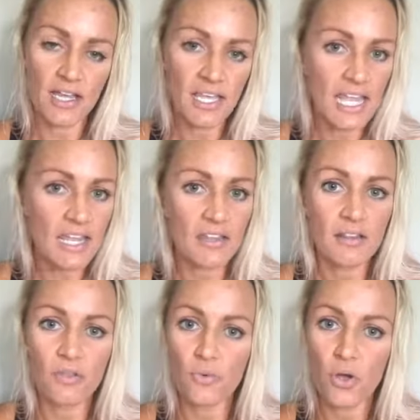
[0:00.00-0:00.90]
I can't
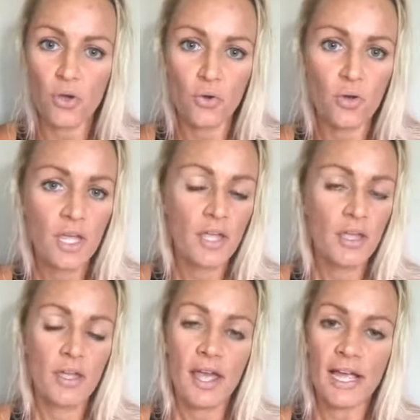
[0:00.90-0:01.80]
throw
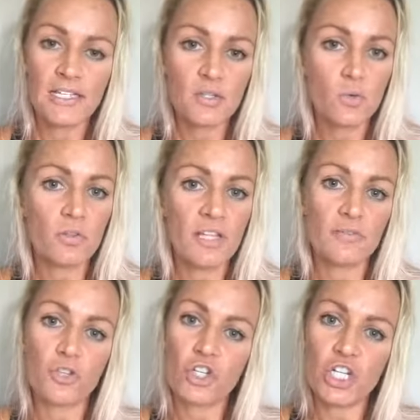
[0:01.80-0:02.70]
high school
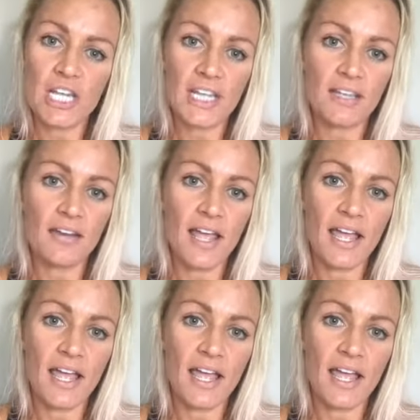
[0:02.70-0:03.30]
level shit